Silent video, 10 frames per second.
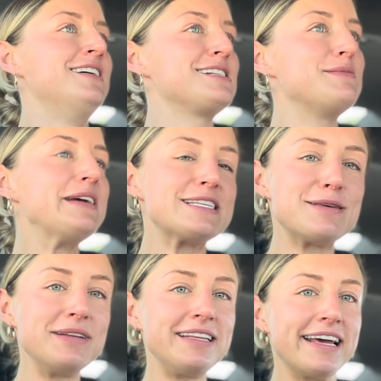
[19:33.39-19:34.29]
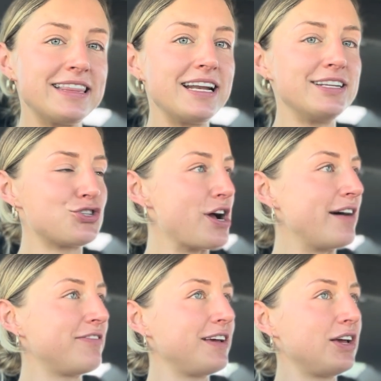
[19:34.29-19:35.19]
to meet somebody like that in
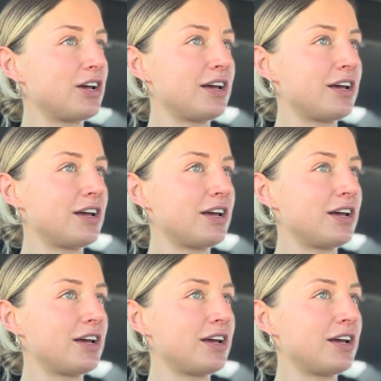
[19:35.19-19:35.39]
traffic.